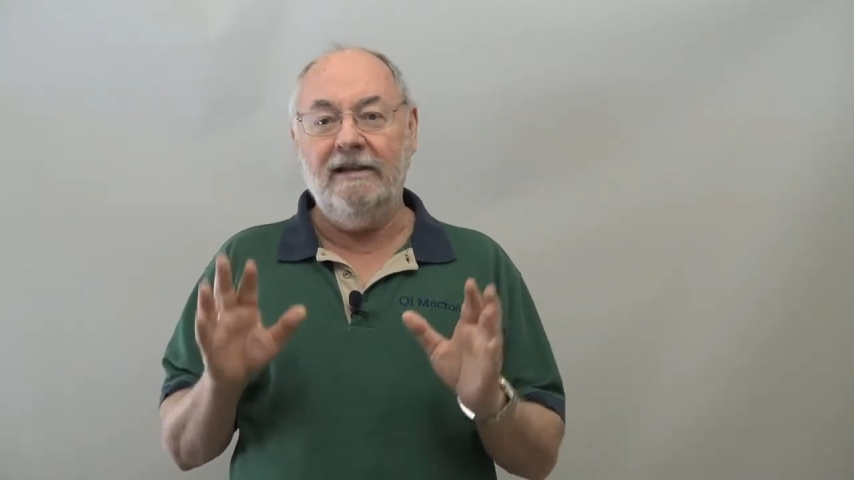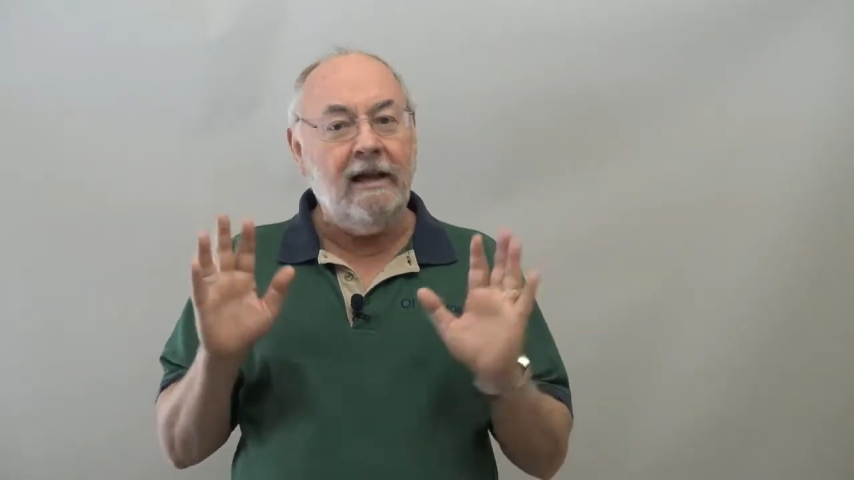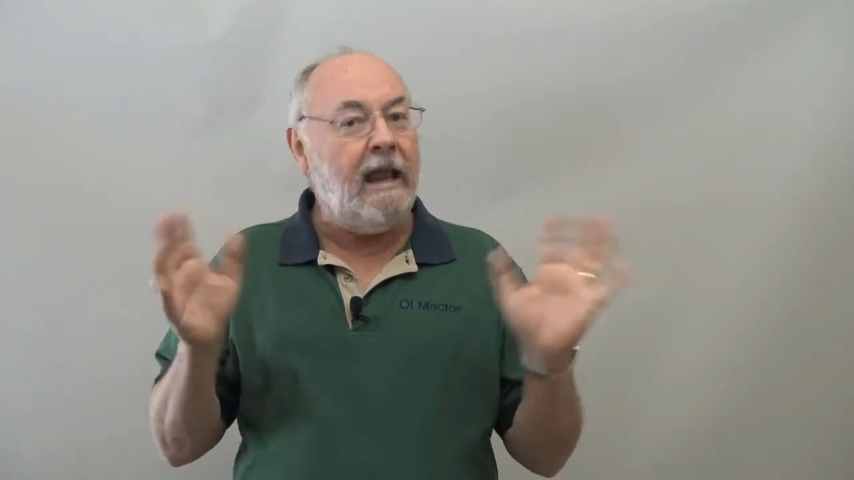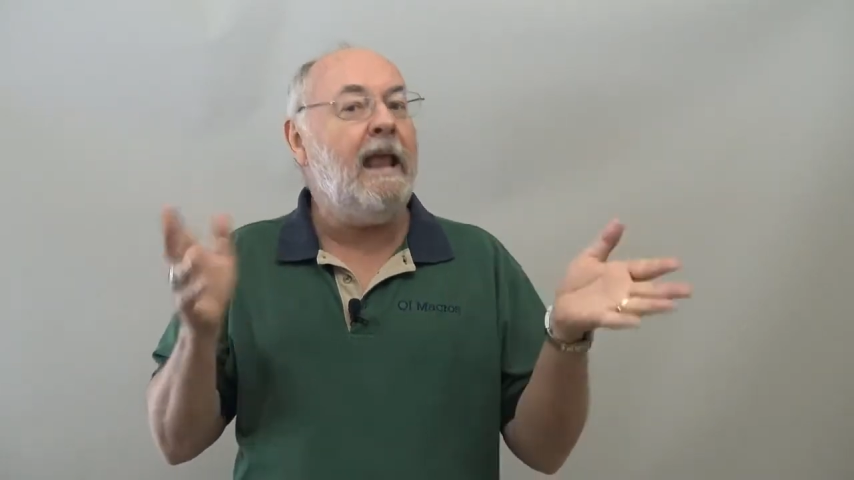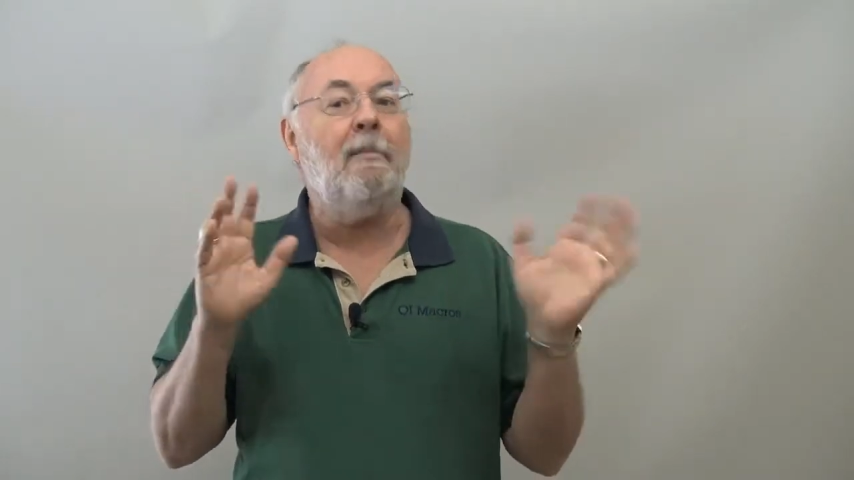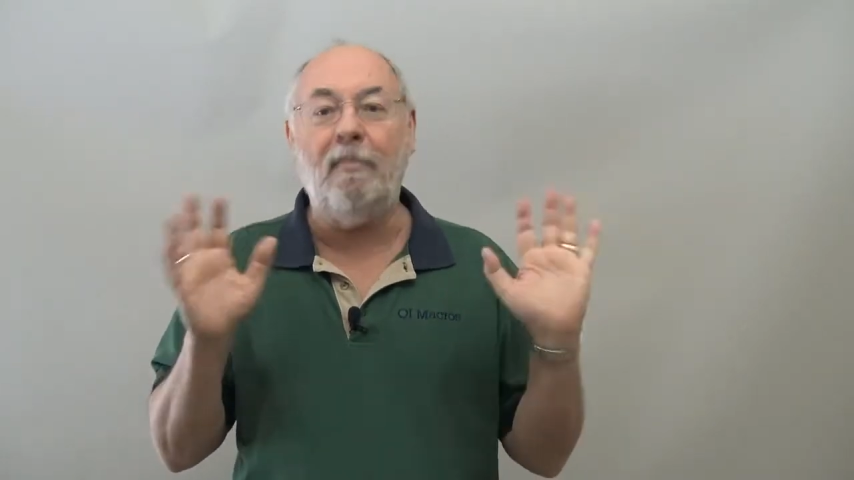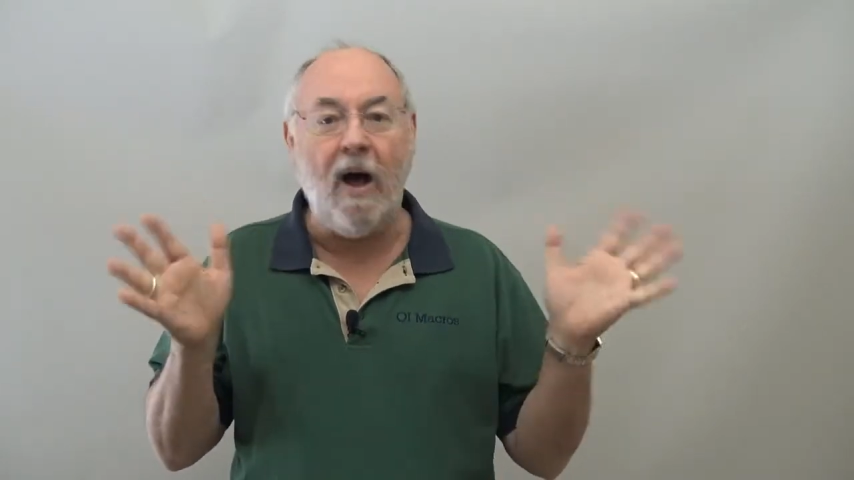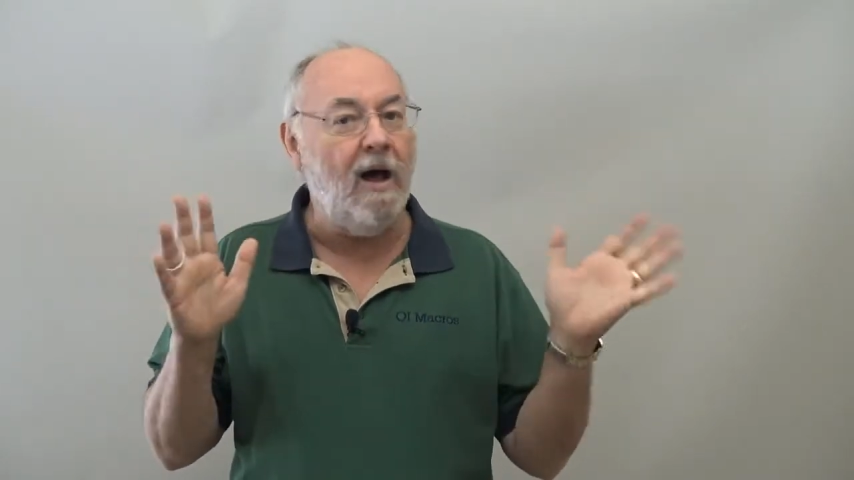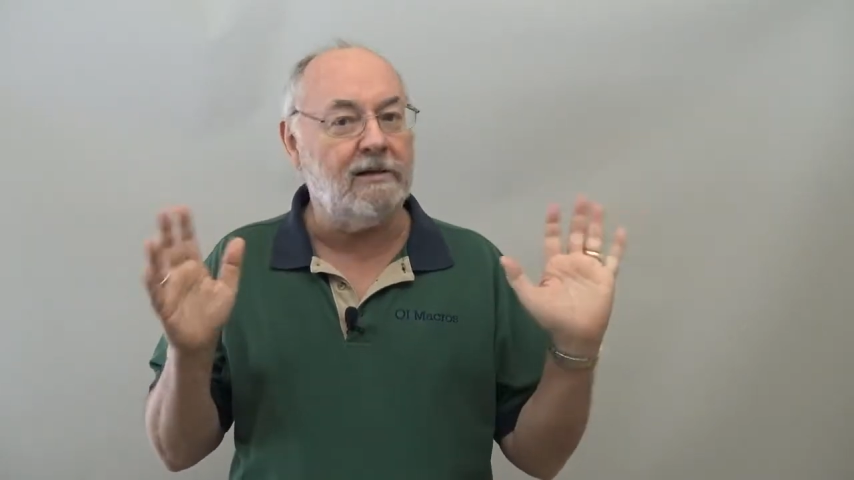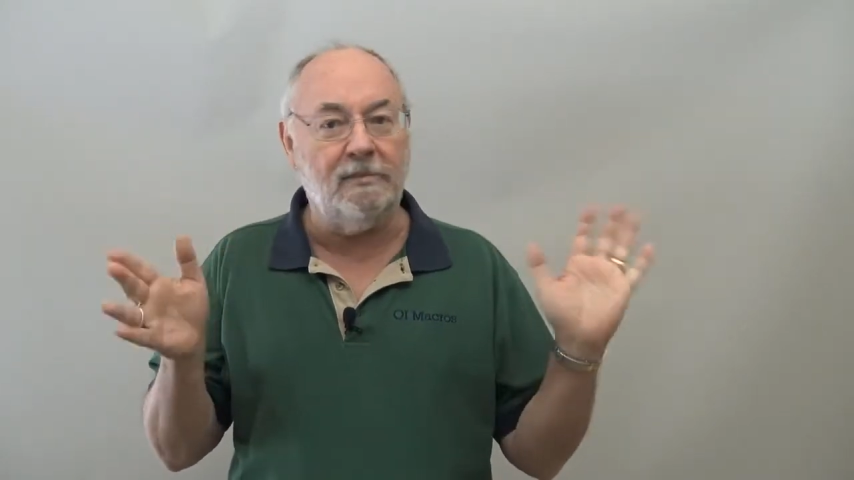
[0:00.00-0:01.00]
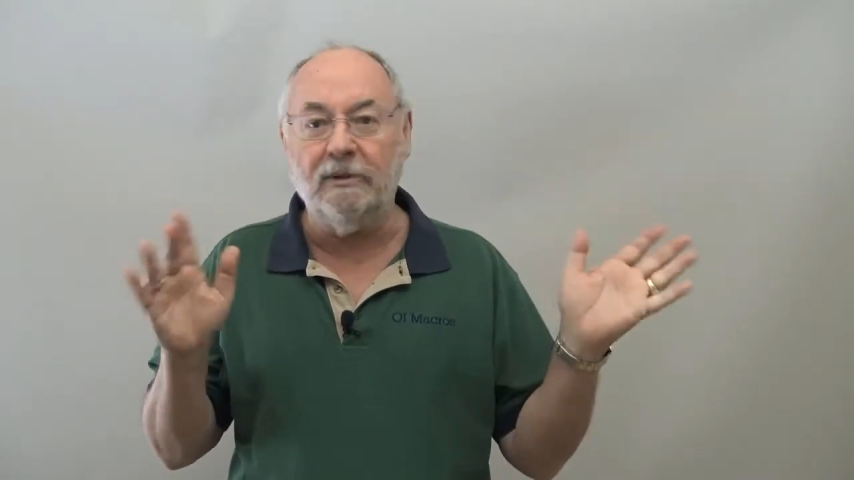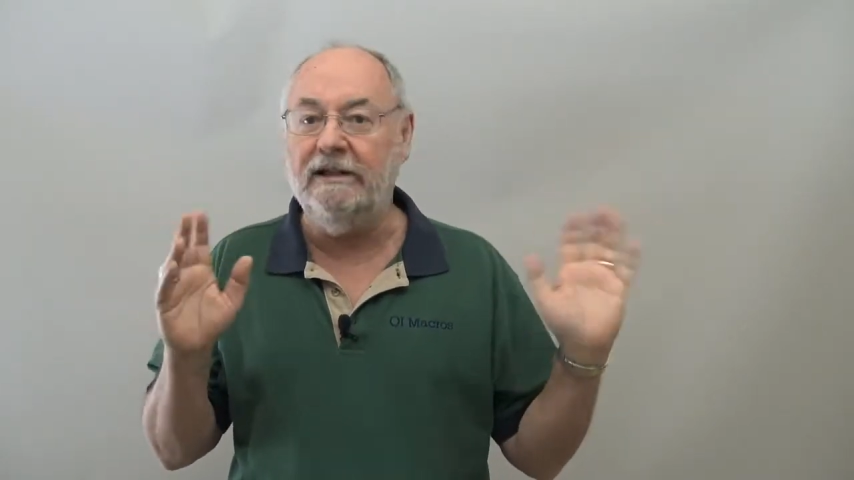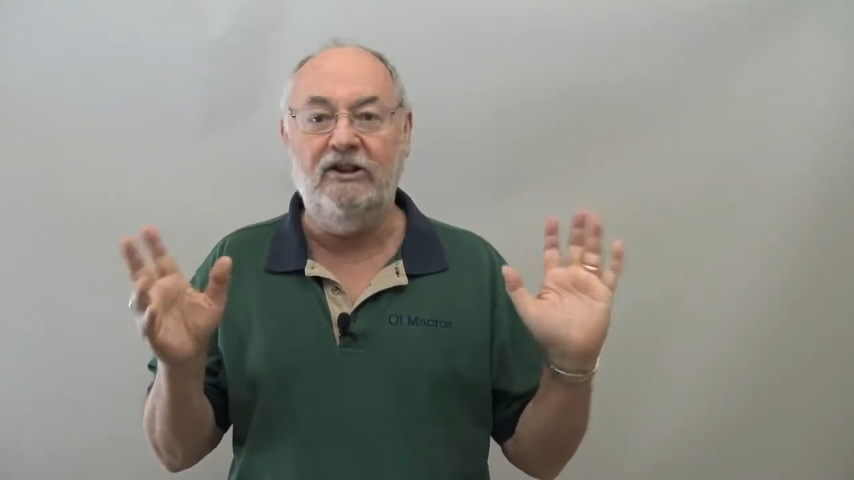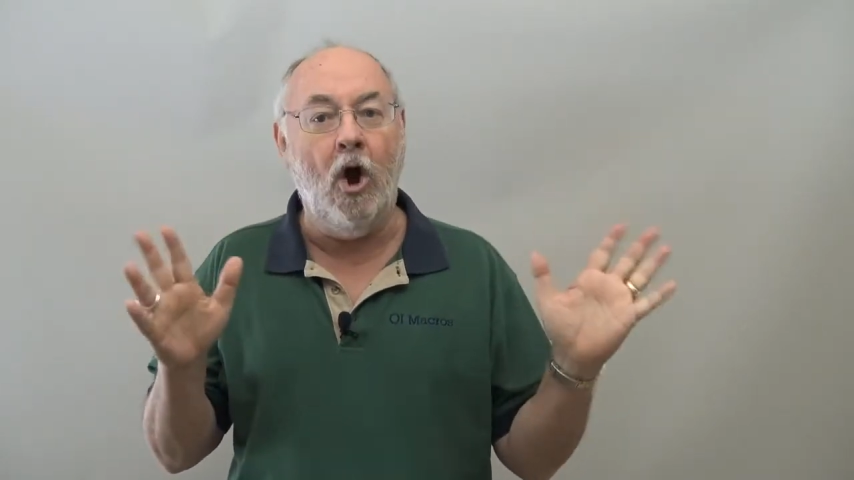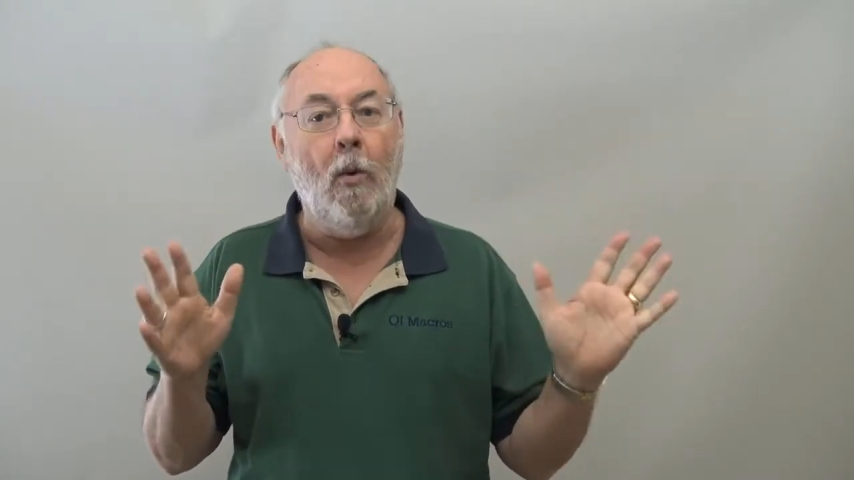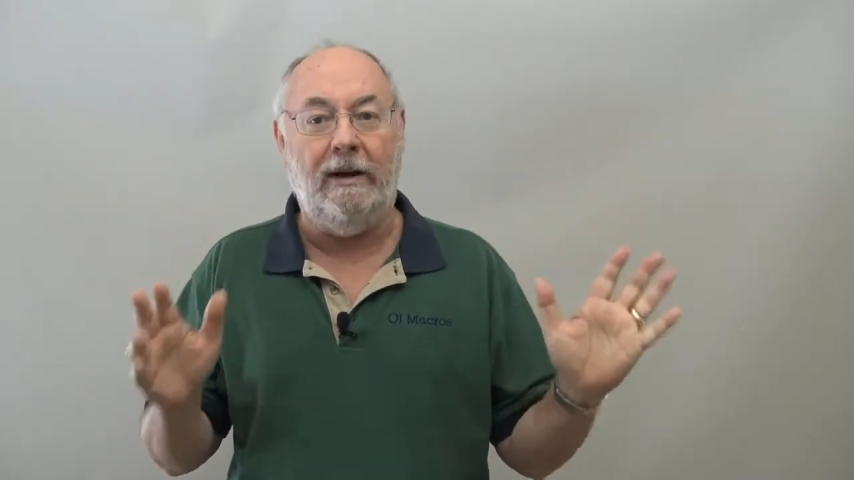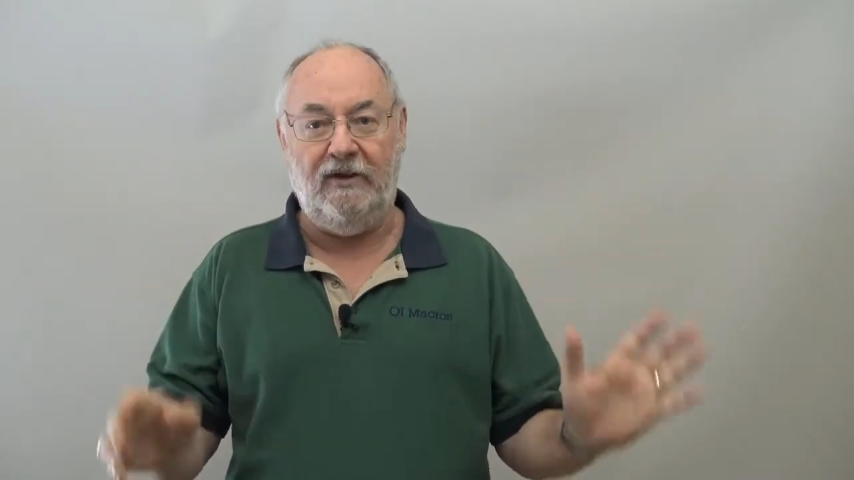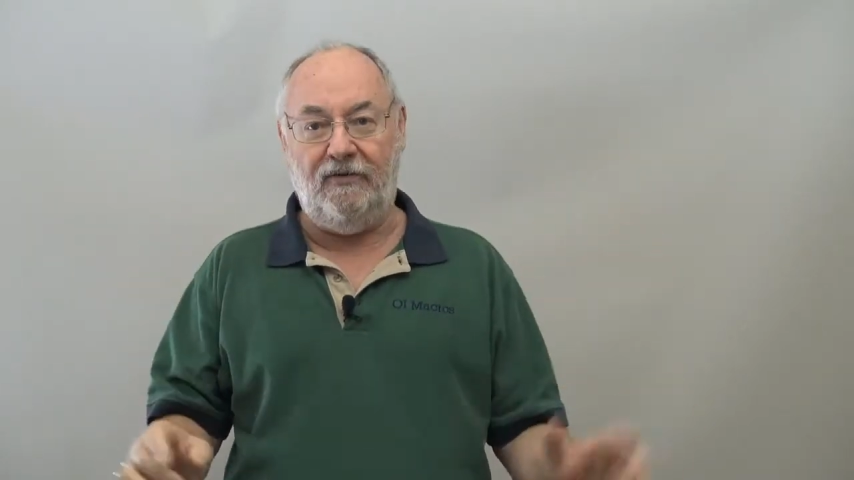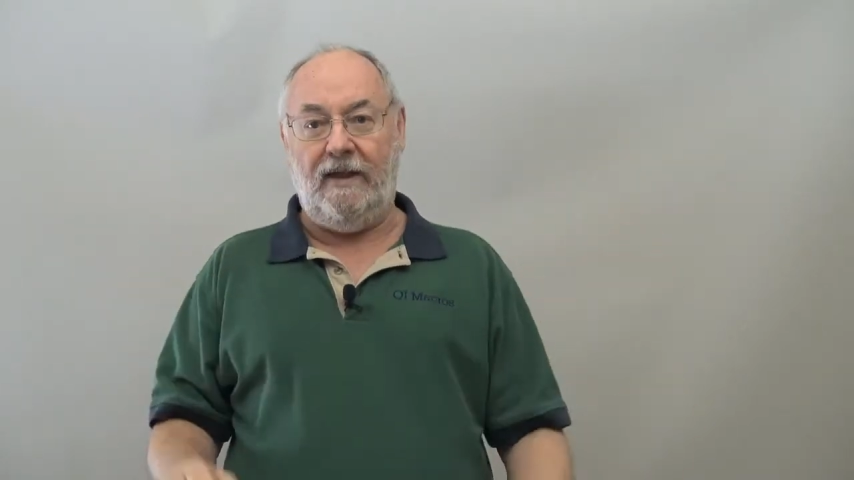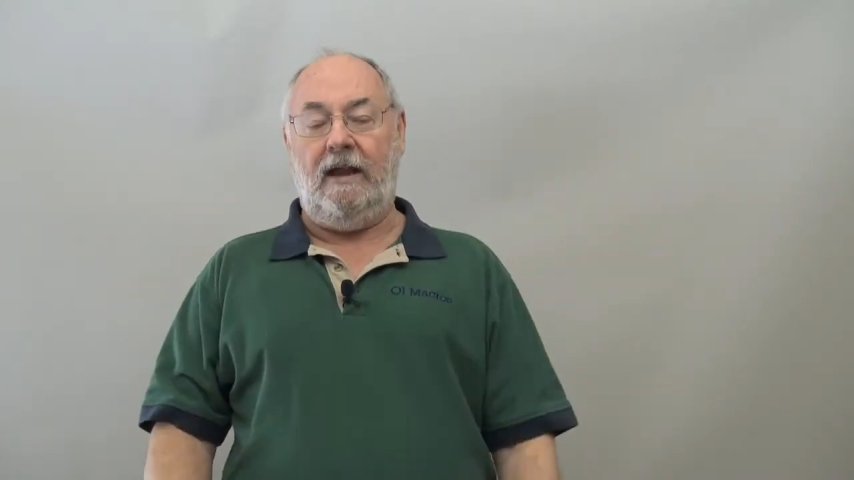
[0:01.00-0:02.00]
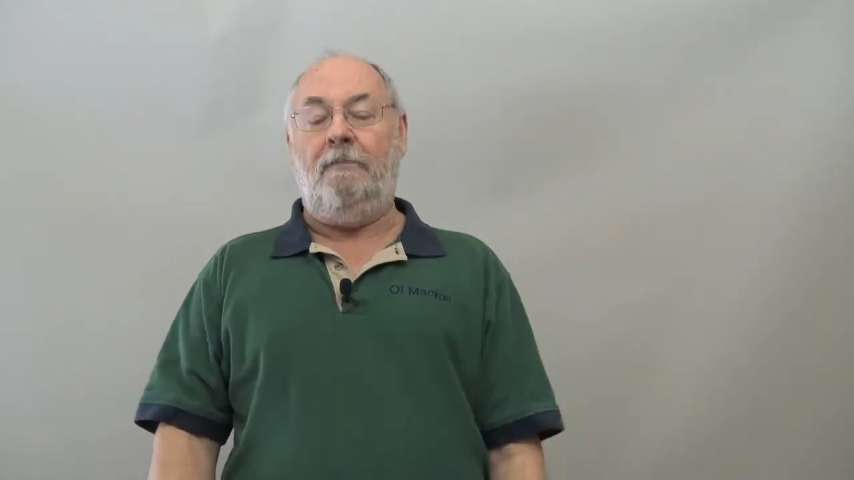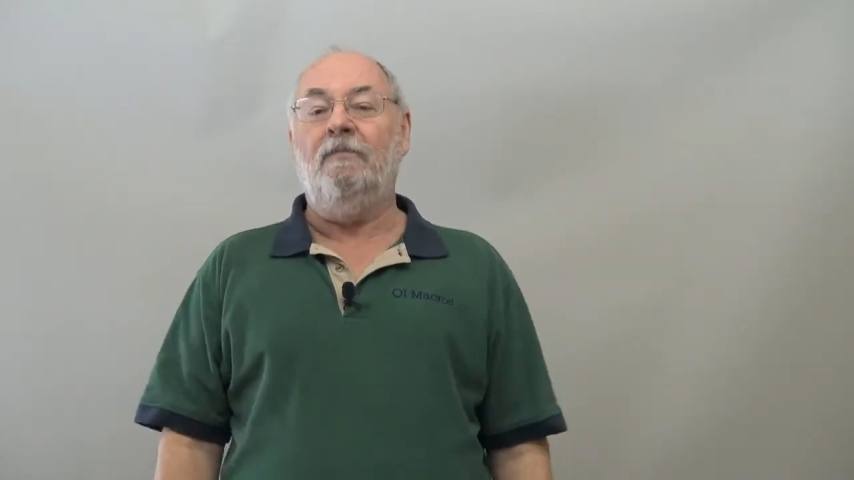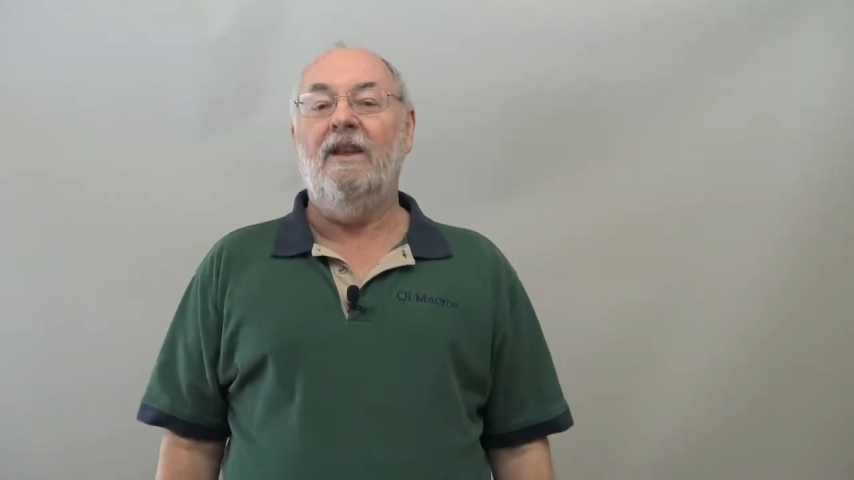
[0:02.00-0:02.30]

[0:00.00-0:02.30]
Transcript: He can't possibly know anything.